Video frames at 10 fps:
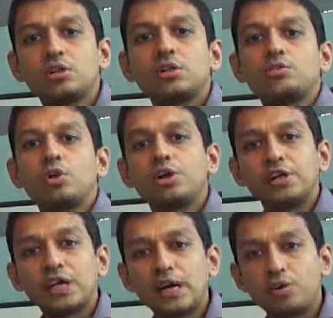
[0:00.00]
You want to
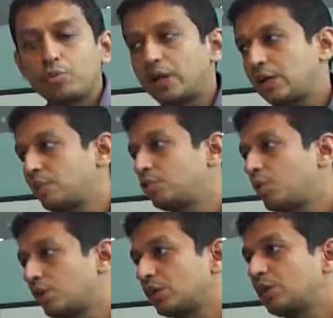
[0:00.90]
retire well, you
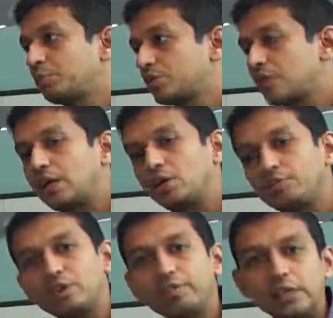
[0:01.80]
want to keep your standard
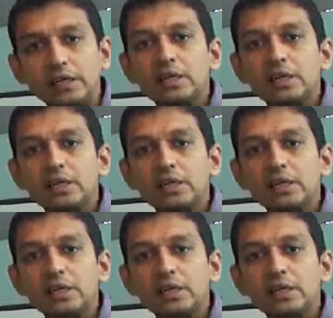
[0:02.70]
of living